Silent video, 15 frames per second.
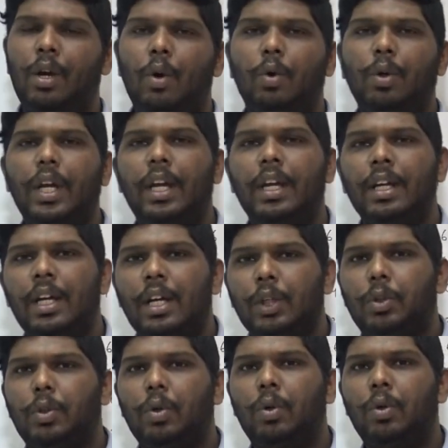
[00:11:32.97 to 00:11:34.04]
Okay,
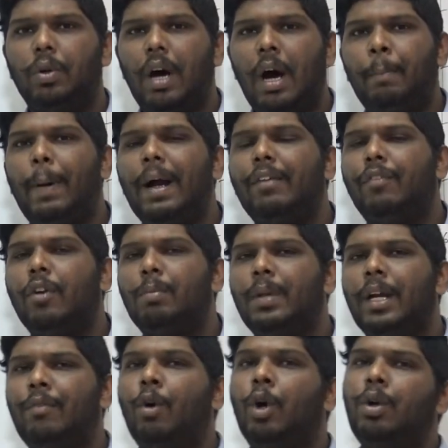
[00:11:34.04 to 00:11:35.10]
so apart from
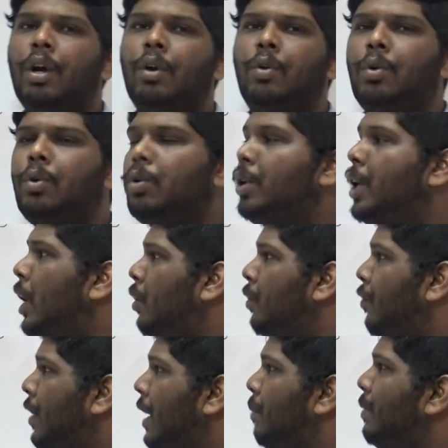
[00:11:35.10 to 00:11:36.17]
that, what you have to do, you have to
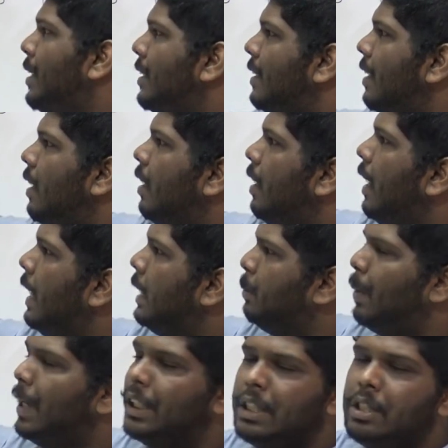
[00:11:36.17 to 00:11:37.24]
frame these
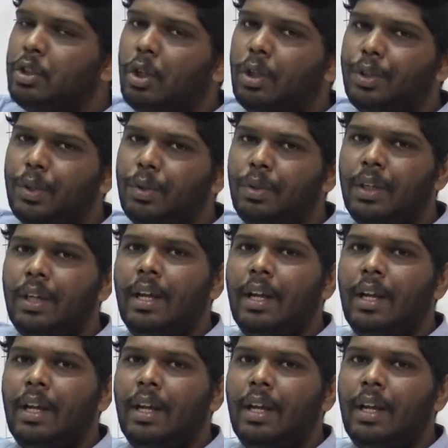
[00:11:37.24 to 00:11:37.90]
expressions also.